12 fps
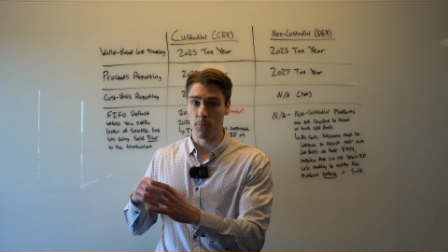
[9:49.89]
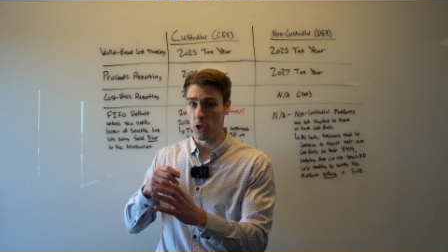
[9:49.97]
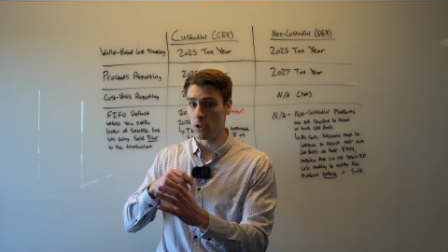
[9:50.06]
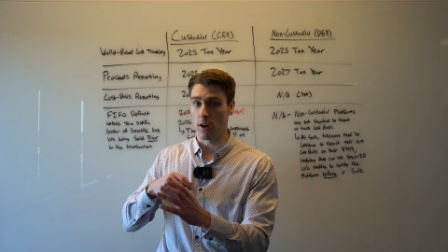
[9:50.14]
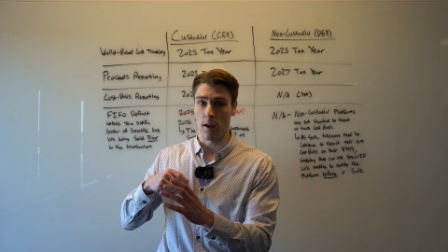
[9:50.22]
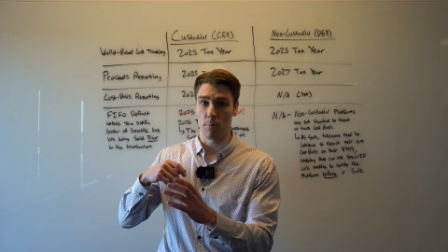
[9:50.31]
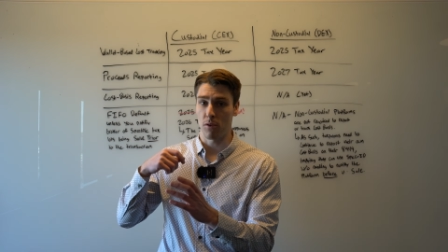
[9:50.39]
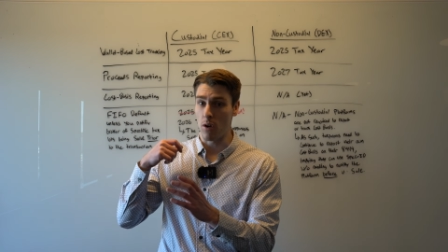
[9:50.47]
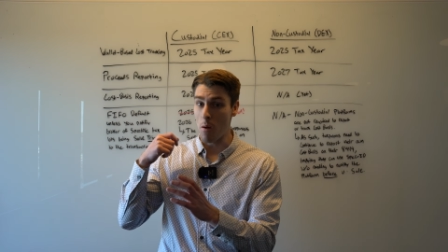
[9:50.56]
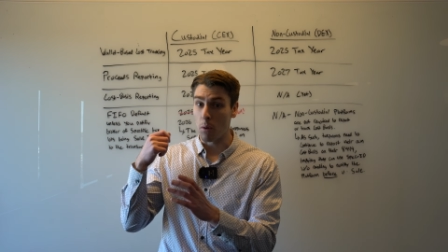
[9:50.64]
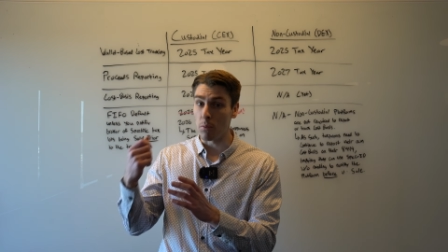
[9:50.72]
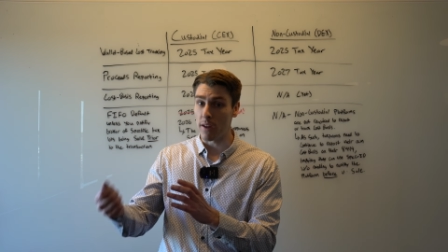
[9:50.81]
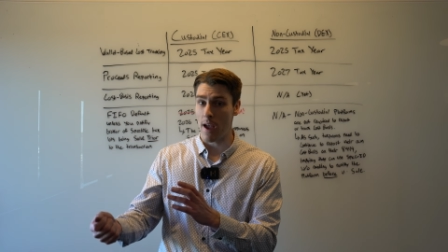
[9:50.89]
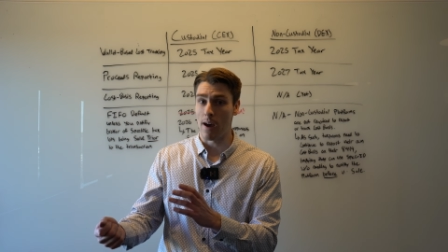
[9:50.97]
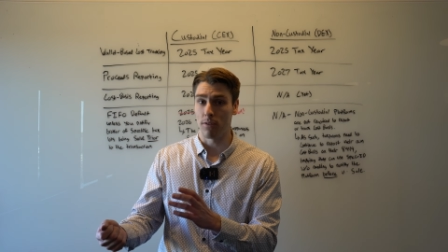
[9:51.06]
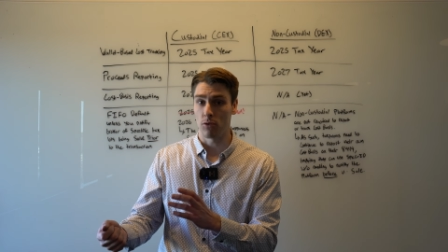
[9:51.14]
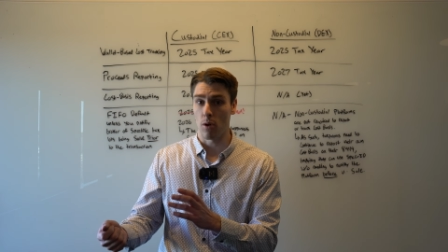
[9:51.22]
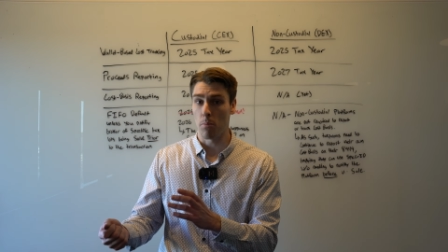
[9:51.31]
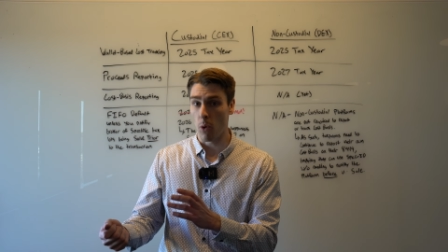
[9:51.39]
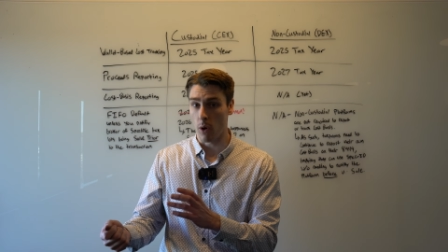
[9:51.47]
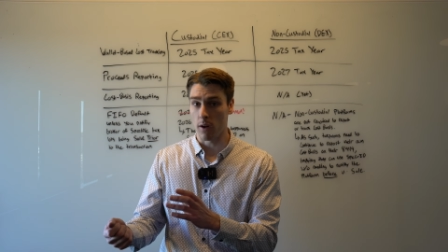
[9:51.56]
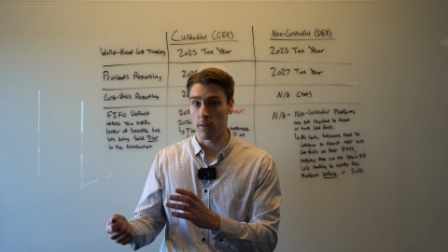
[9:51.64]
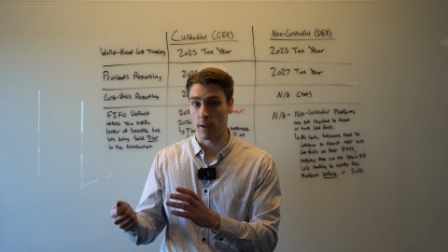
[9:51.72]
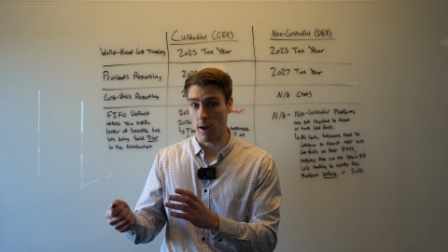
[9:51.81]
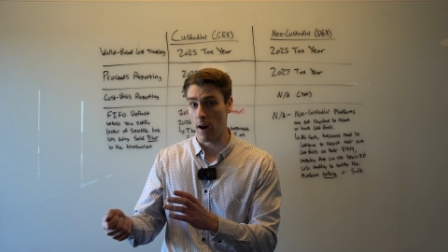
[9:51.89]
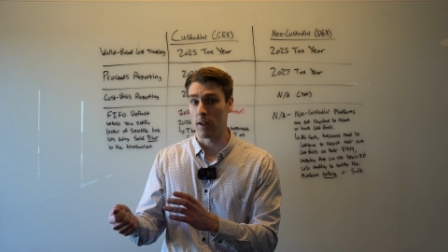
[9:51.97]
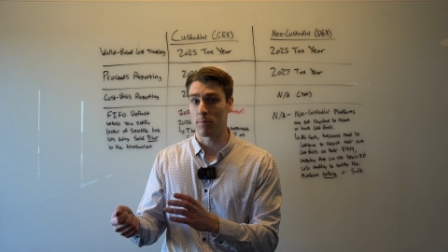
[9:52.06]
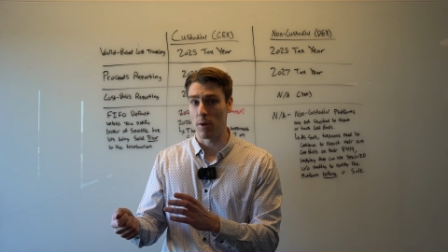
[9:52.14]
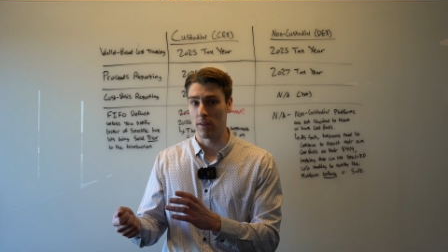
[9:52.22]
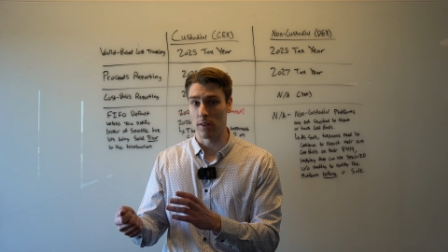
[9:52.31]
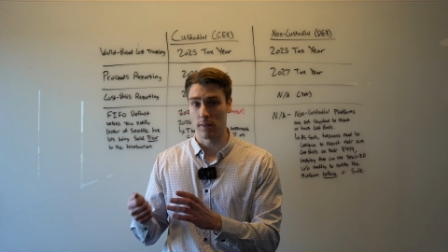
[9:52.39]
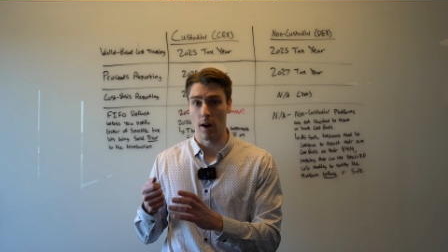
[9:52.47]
you're going to probably have to report the cost basis